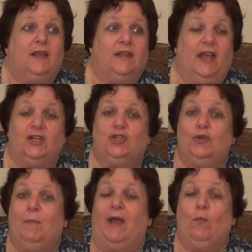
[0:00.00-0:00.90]
Yes,
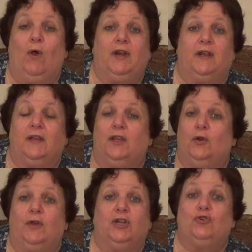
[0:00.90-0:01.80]
you might want to, you
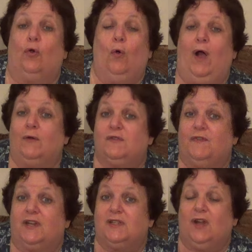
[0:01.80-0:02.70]
know, get your whole house
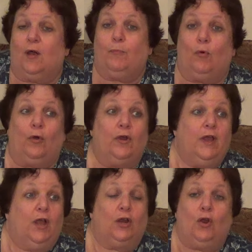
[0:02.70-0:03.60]
fixed up or
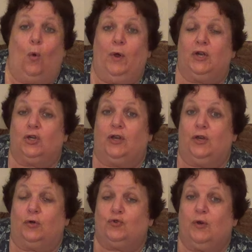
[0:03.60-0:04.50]
go on a,
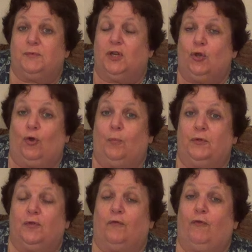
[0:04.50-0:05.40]
you know, trip to Europe
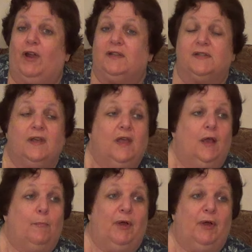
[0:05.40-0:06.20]
with your friends.